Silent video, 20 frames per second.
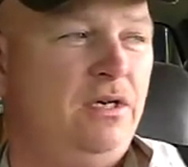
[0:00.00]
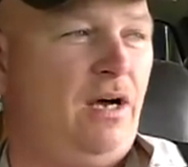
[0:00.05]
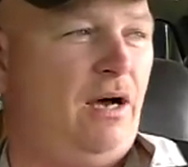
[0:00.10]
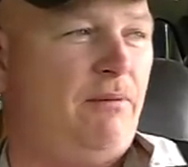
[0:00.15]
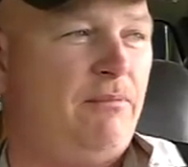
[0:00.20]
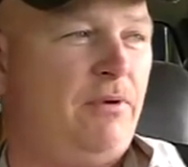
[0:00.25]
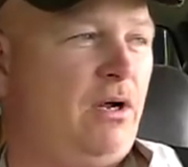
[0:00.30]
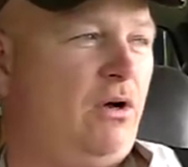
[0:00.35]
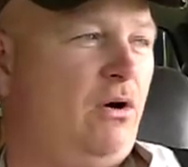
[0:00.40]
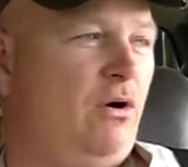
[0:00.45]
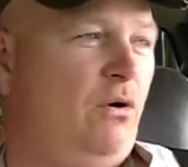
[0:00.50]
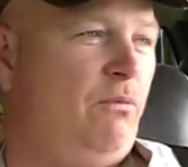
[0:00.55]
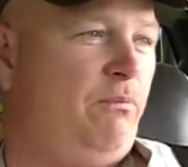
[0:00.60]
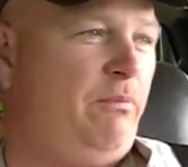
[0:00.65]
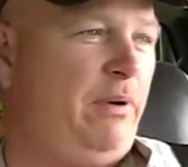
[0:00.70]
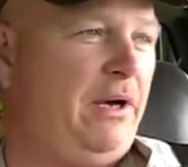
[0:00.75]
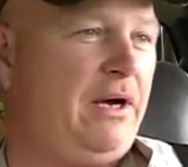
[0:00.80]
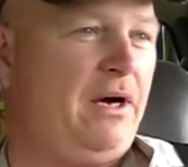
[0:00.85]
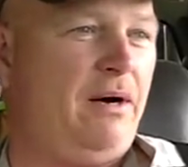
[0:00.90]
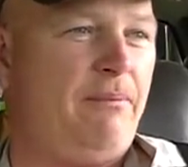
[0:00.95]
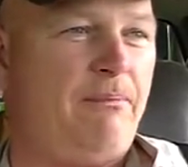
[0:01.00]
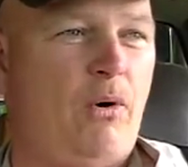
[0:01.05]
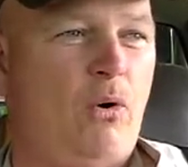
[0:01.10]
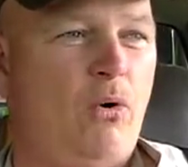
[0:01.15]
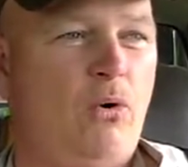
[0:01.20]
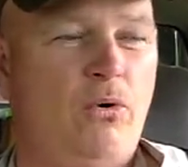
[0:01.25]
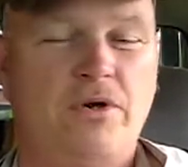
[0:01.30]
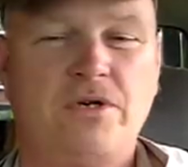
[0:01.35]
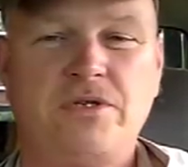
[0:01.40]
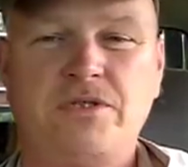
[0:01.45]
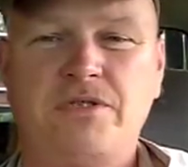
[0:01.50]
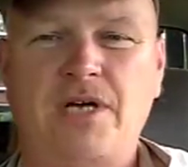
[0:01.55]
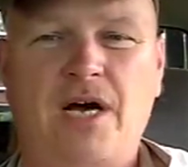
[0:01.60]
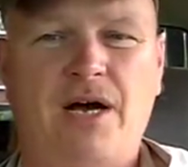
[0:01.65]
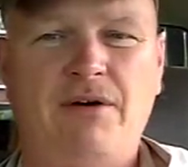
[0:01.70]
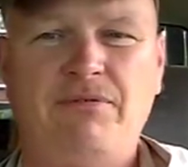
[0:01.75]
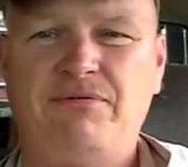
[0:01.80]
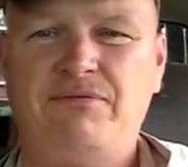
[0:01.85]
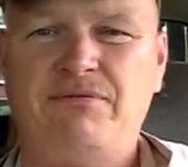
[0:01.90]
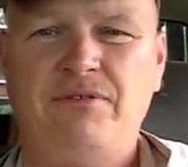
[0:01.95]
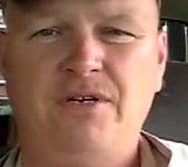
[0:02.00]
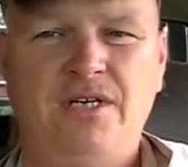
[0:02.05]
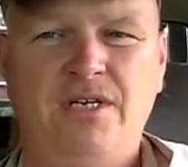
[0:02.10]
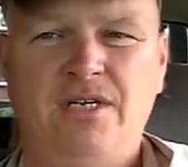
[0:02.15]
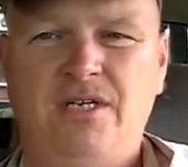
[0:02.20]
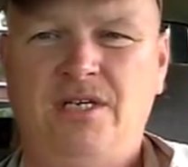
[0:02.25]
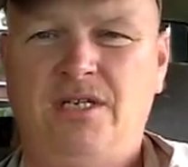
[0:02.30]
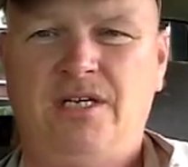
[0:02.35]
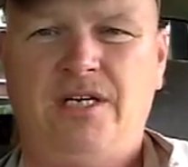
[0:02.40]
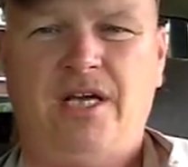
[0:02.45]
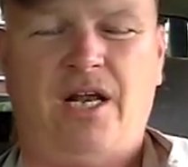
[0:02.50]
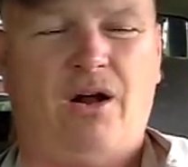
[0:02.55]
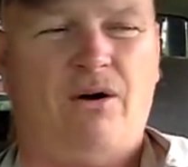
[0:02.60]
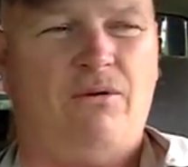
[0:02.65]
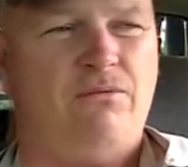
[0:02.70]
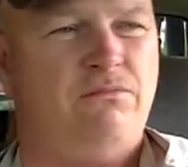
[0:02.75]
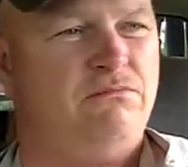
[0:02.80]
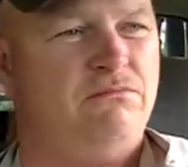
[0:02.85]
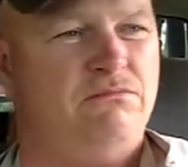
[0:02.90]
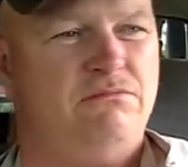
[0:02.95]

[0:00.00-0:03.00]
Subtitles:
I'm going to go pick up older stuff, you know,